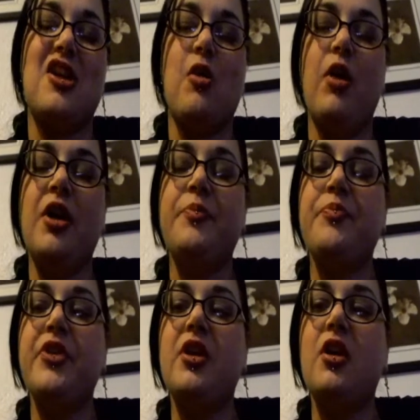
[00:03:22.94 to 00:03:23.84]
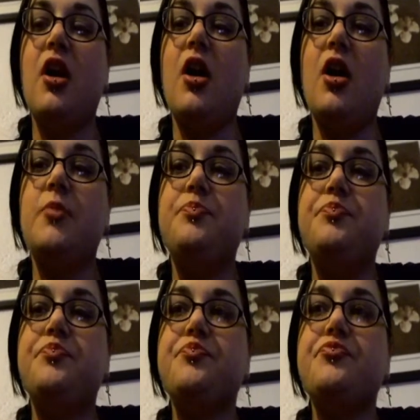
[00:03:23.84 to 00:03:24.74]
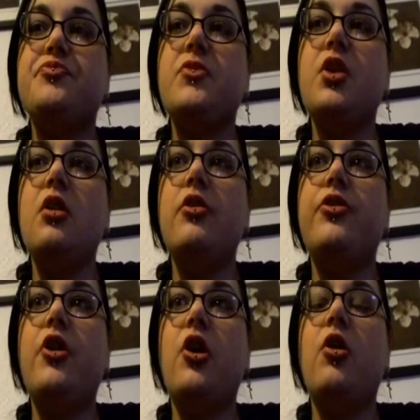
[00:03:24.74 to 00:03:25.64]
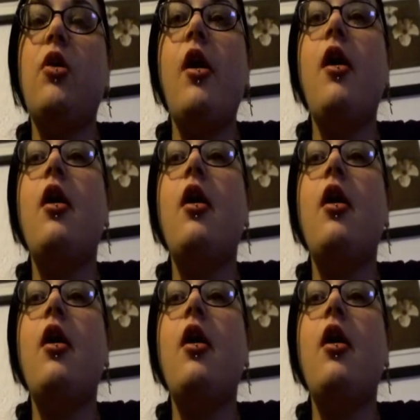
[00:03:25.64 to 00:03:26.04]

that go on. So